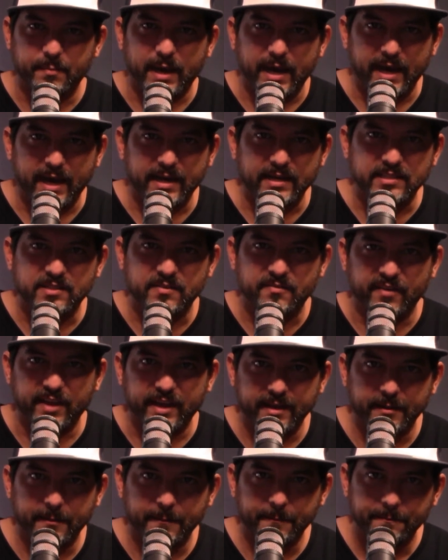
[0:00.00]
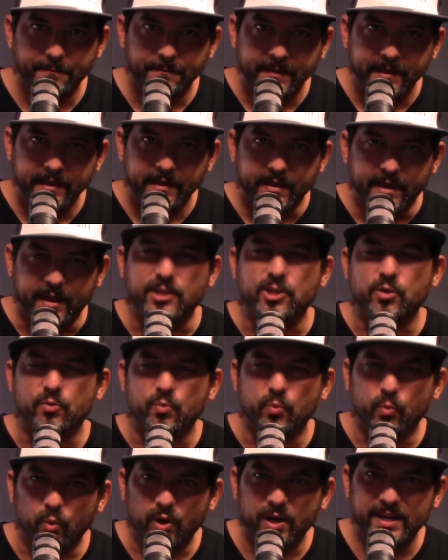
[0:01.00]
box fail and you
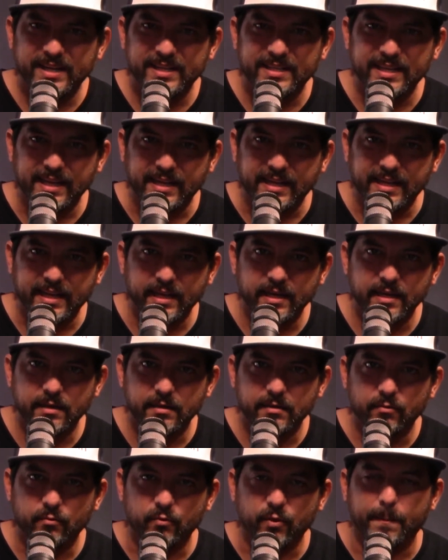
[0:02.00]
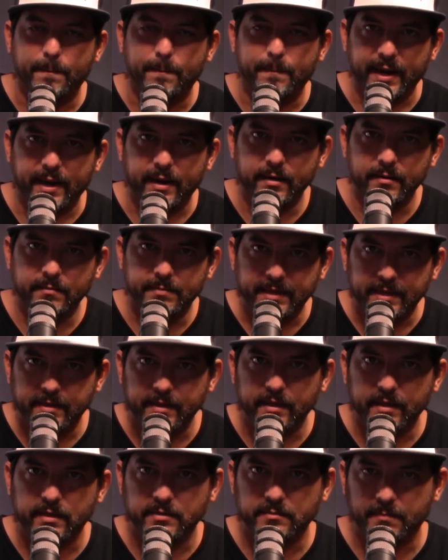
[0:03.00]
wanted to get it repaired
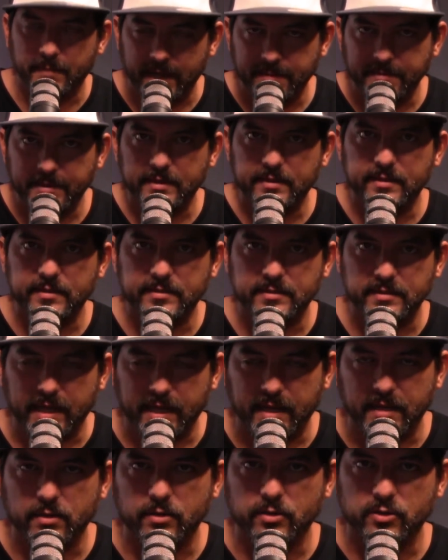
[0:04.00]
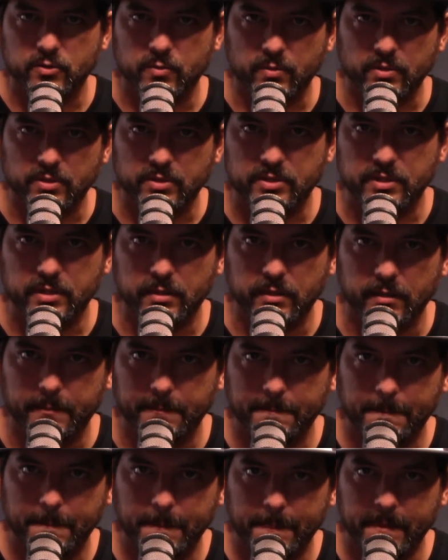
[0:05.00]
because maybe the standards were
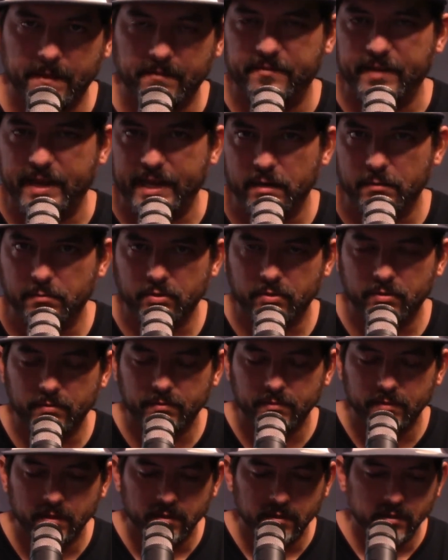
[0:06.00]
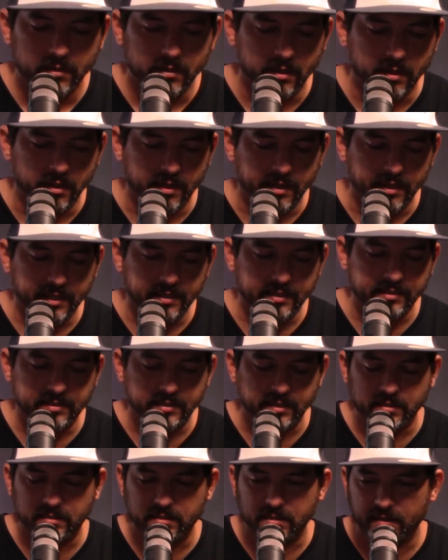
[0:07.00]
still available in the
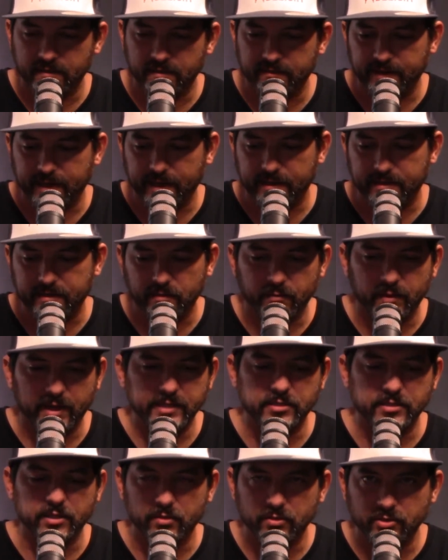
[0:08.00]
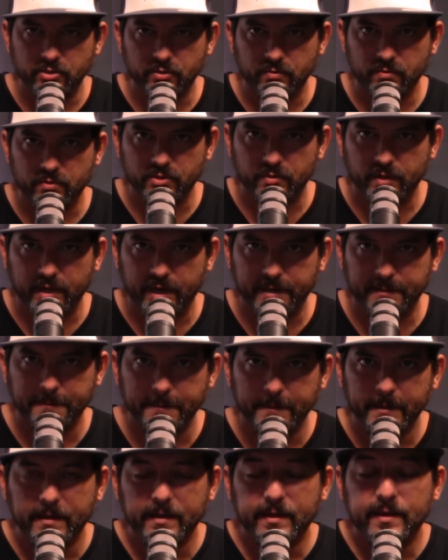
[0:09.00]
sense of like the resolution was right,
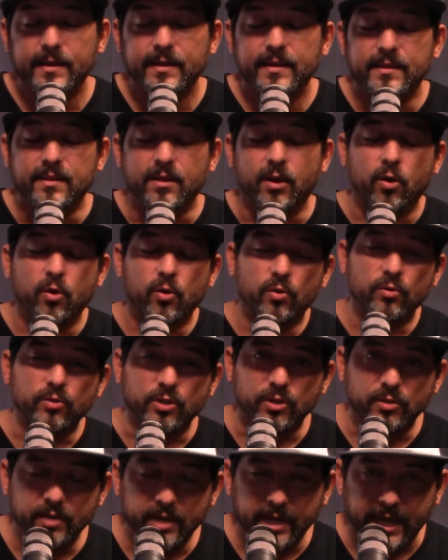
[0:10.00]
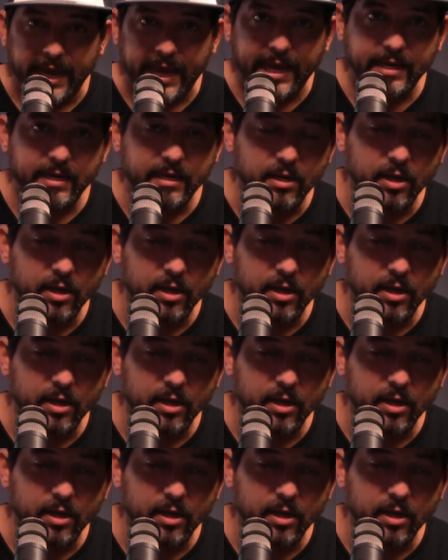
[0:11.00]
the whole unit has